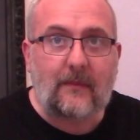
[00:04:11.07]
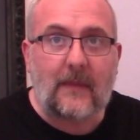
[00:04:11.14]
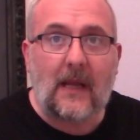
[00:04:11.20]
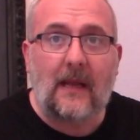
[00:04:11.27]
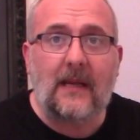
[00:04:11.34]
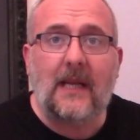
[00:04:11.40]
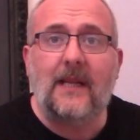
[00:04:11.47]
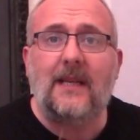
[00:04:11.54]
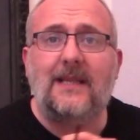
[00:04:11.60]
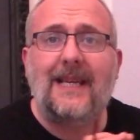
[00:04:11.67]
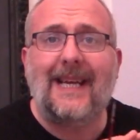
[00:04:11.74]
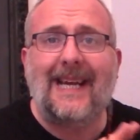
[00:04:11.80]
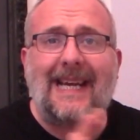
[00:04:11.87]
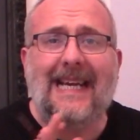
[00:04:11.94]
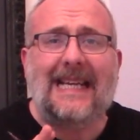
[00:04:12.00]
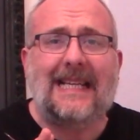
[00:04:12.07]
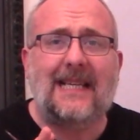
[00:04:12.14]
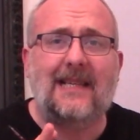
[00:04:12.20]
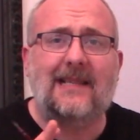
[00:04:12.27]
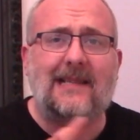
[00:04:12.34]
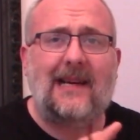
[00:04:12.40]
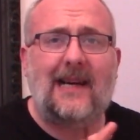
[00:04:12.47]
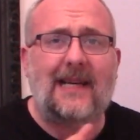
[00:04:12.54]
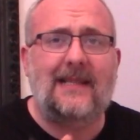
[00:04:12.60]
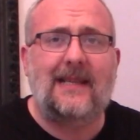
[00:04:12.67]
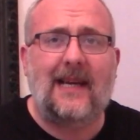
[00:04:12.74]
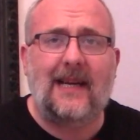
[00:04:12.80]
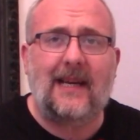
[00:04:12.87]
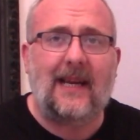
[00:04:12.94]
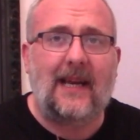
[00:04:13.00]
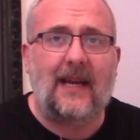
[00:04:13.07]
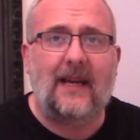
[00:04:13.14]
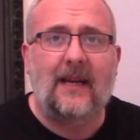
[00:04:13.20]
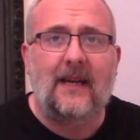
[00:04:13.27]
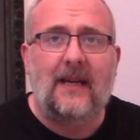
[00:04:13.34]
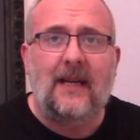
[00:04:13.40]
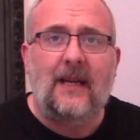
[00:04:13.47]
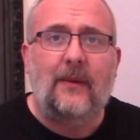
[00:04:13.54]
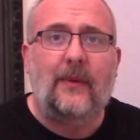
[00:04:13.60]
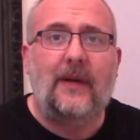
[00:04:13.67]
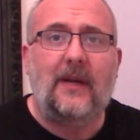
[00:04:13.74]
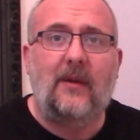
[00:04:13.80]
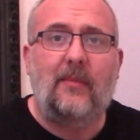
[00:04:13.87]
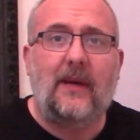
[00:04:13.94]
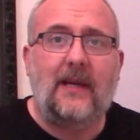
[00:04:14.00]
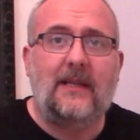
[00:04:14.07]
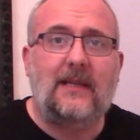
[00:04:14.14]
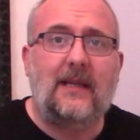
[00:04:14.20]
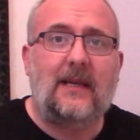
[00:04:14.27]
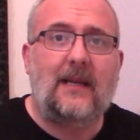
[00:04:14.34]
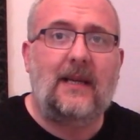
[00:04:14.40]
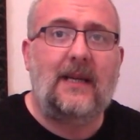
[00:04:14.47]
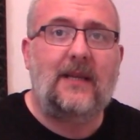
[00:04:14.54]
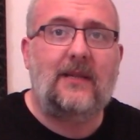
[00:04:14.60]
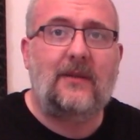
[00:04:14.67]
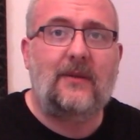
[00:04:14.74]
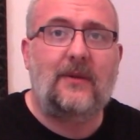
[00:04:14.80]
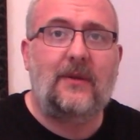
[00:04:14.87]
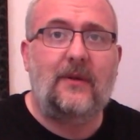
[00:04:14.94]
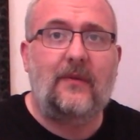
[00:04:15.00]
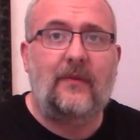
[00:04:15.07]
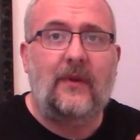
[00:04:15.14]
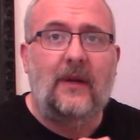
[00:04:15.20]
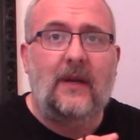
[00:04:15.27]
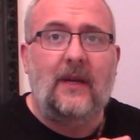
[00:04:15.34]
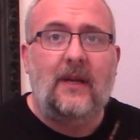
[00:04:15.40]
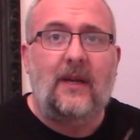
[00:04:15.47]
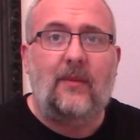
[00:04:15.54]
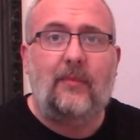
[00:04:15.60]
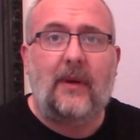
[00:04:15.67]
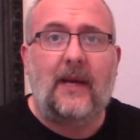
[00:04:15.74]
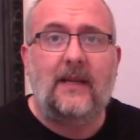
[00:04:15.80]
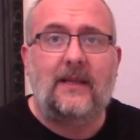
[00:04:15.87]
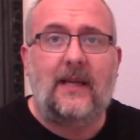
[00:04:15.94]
And then there's the either side technique, where you basically you paint